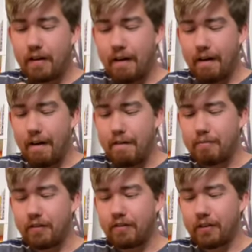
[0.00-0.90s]
um
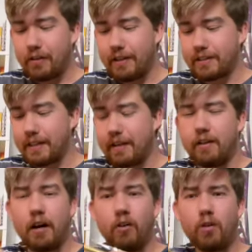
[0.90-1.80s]
very excited
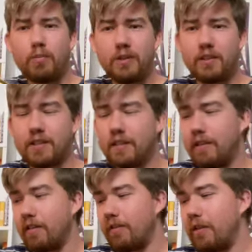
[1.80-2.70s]
i'll open this
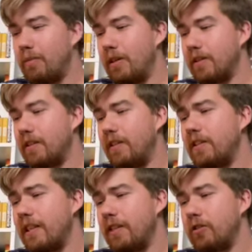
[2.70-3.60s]
in a few minutes
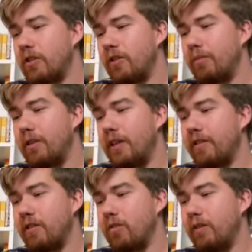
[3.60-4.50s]
unless i can just open it
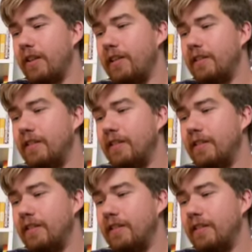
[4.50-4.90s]
this way